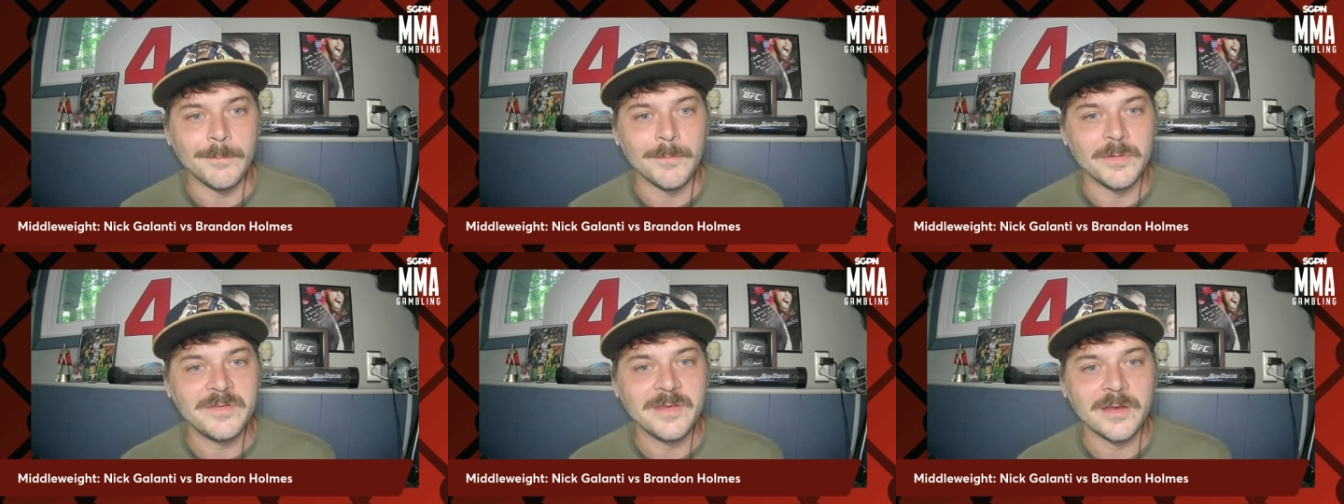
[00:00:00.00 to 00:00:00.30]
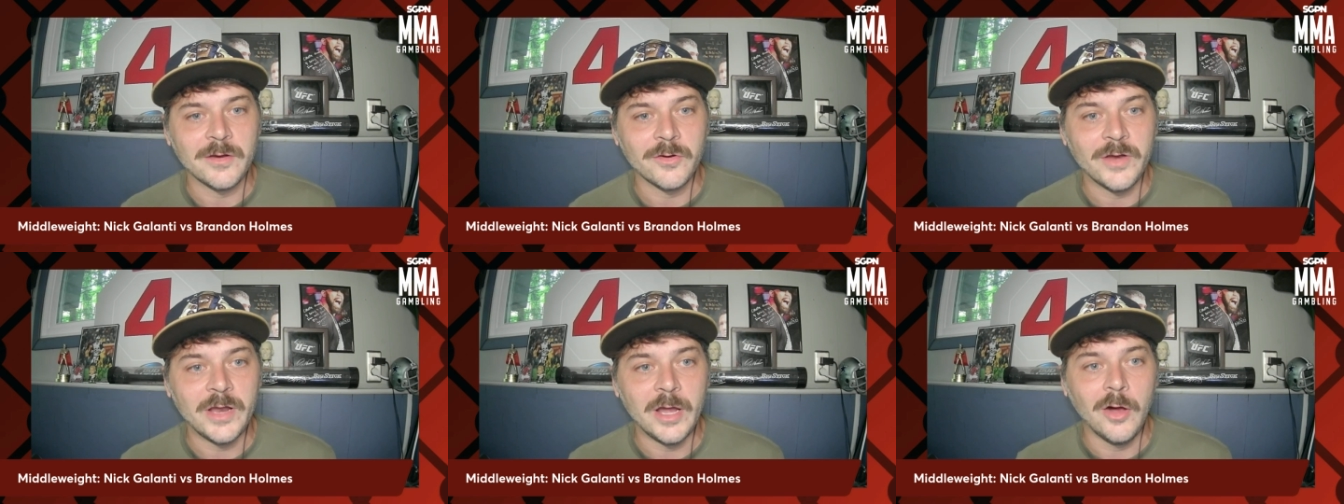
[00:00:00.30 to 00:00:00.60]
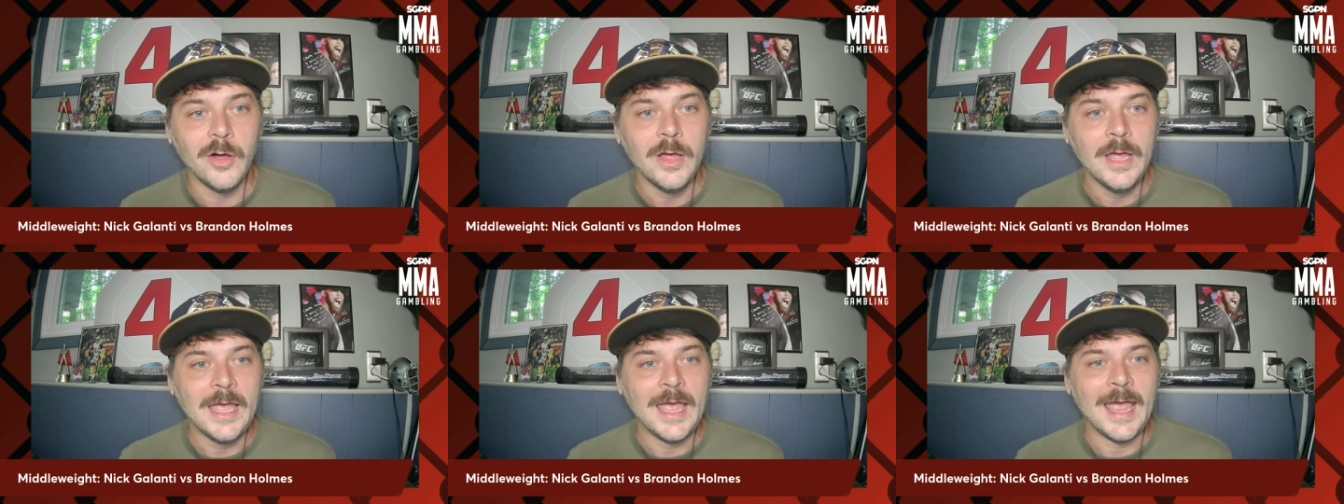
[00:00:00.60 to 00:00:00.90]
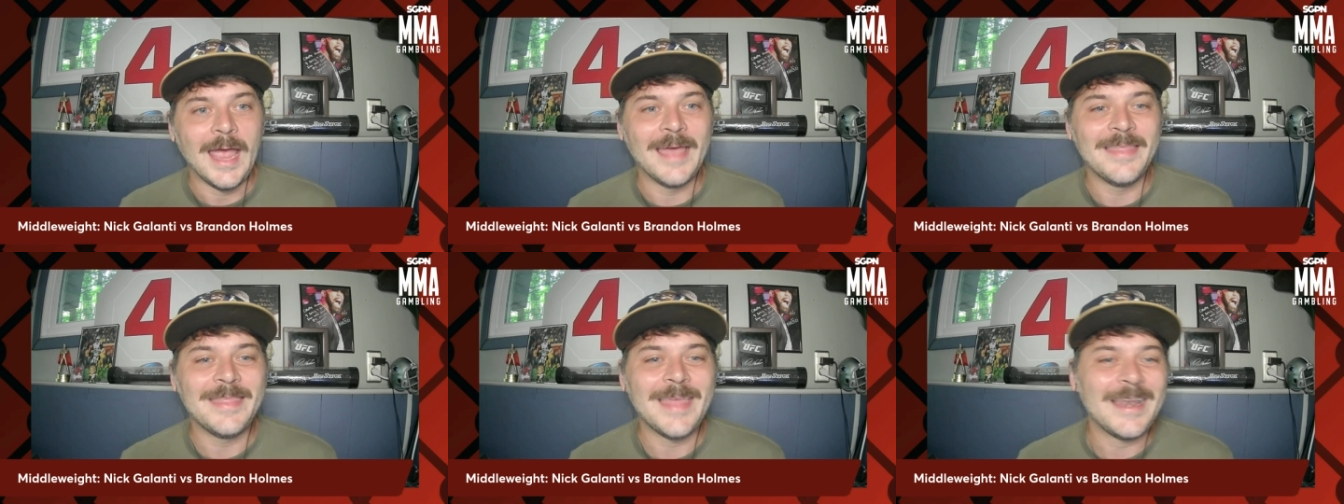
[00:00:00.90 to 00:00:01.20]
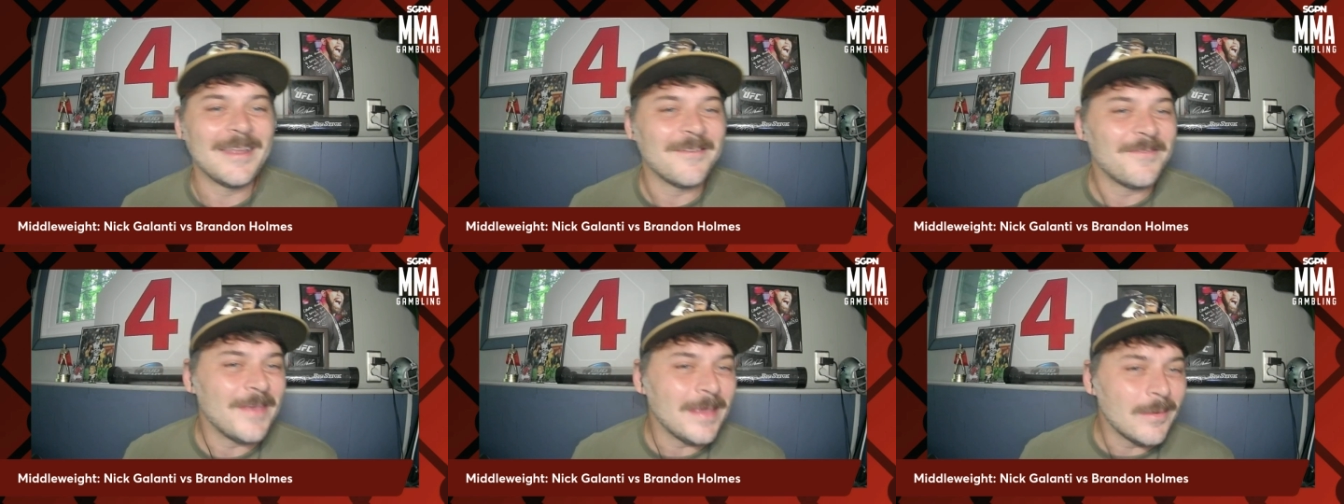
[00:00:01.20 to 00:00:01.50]
material. And then
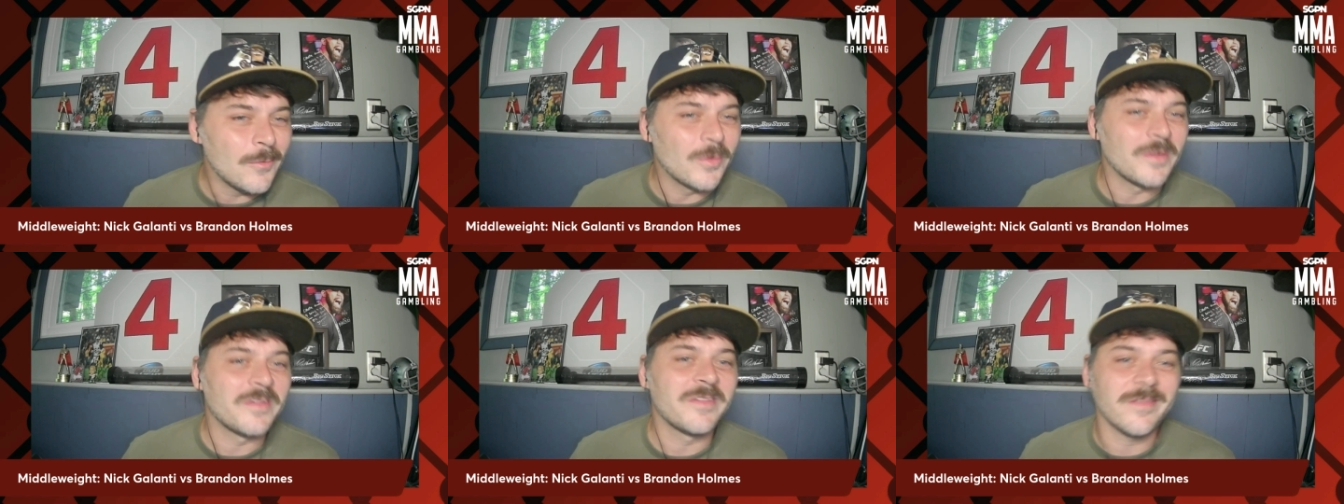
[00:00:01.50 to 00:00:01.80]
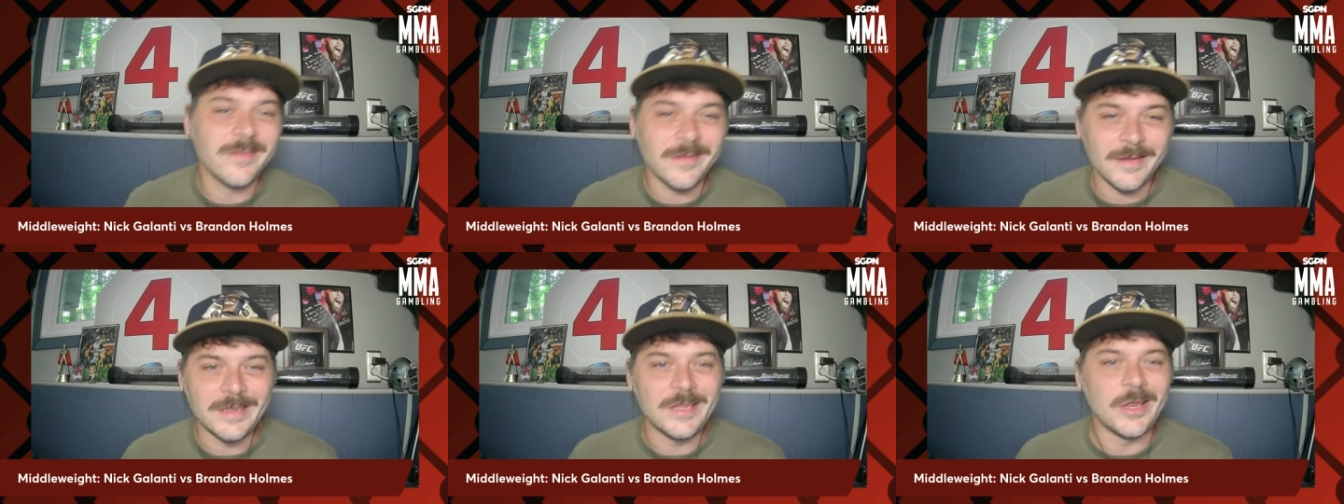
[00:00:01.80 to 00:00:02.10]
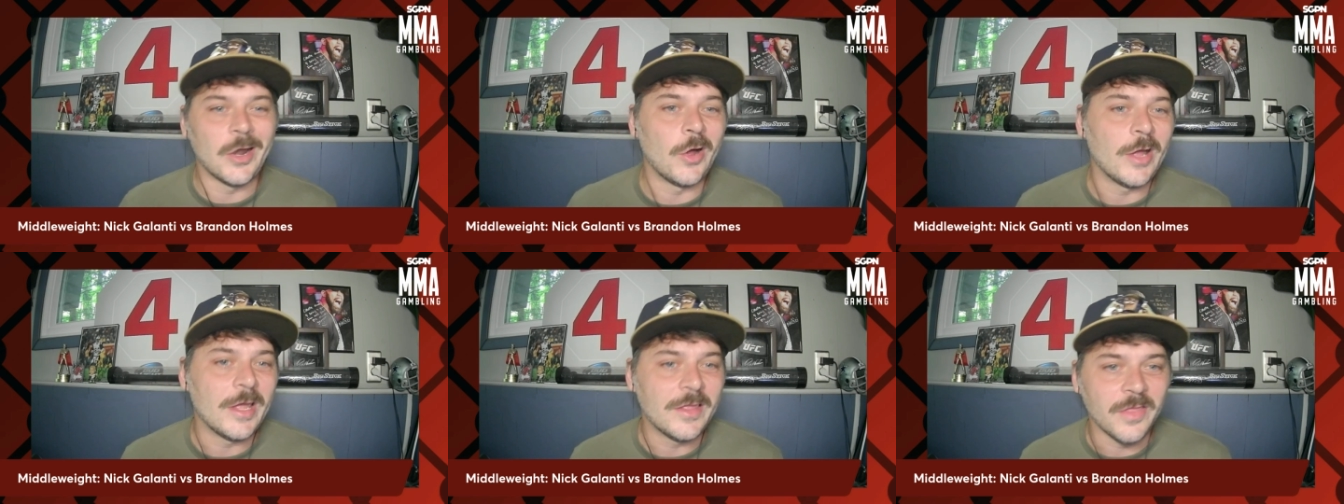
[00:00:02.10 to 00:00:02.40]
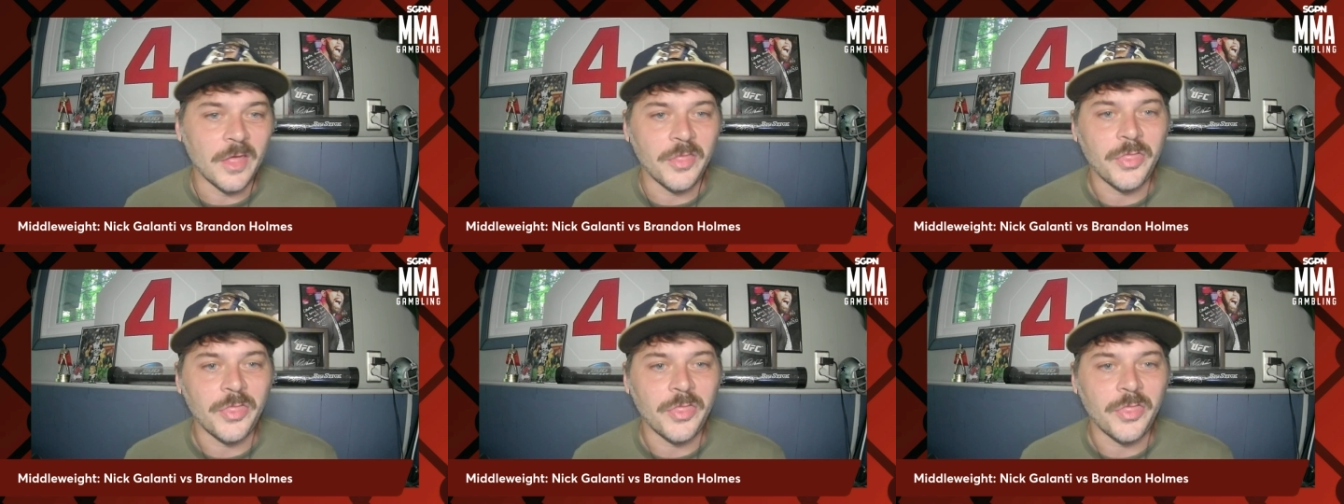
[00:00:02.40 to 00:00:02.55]
if he was, you know, in the